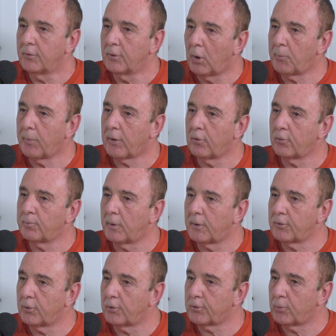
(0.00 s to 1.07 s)
Not because
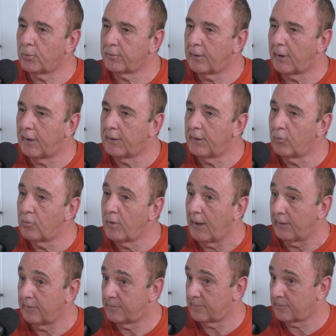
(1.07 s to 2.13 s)
my daughter was at any
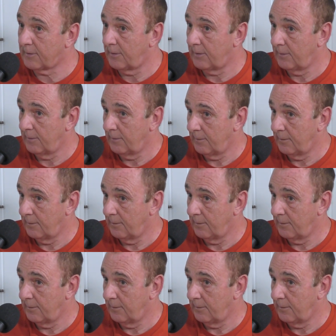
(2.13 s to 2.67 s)
risk,